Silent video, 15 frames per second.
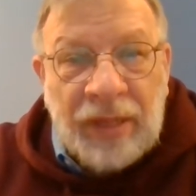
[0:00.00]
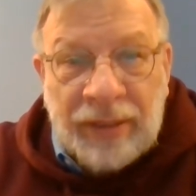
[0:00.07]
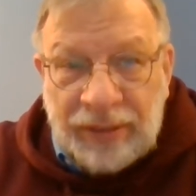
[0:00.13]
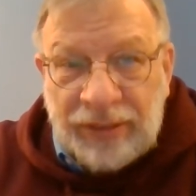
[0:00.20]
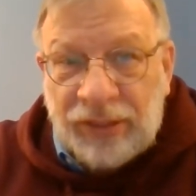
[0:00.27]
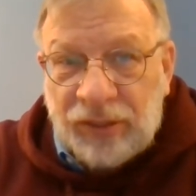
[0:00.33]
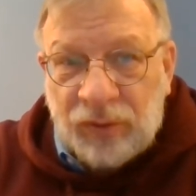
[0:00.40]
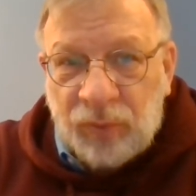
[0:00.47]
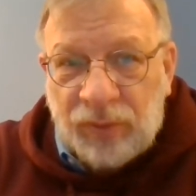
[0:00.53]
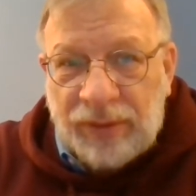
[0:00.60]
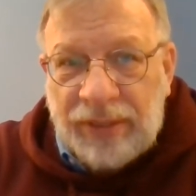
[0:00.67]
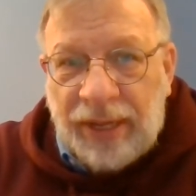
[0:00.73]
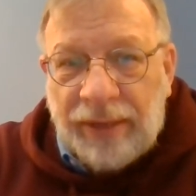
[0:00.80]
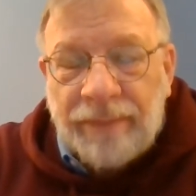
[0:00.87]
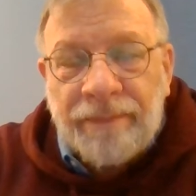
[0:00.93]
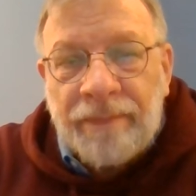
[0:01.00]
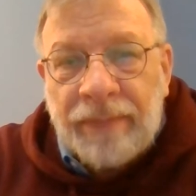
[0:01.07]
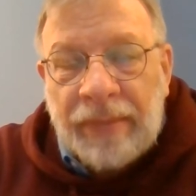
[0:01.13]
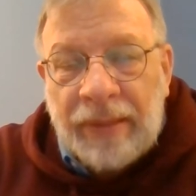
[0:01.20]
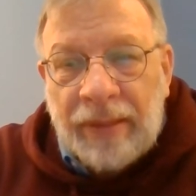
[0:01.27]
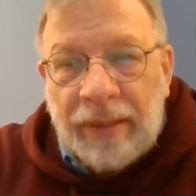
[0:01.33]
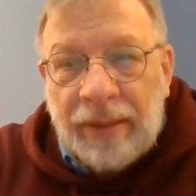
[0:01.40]
dishes were done
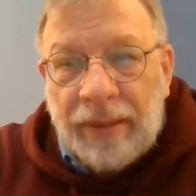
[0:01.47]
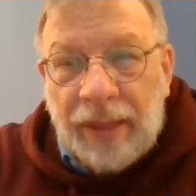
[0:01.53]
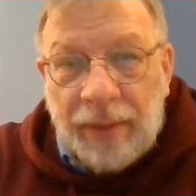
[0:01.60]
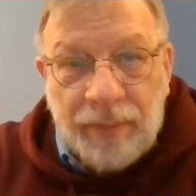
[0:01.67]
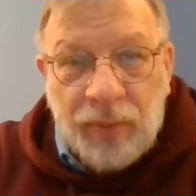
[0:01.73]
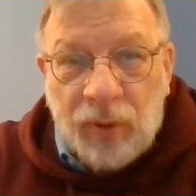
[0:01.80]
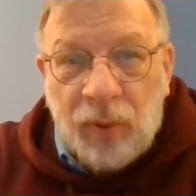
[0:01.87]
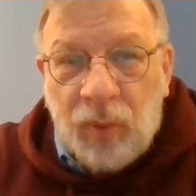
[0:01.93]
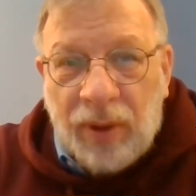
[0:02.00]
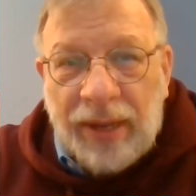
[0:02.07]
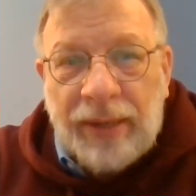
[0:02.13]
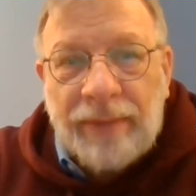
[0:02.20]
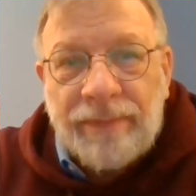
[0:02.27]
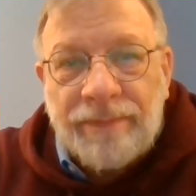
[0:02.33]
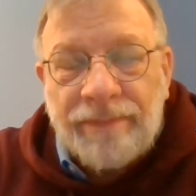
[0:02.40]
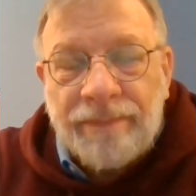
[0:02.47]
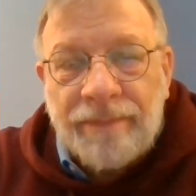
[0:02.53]
and put away.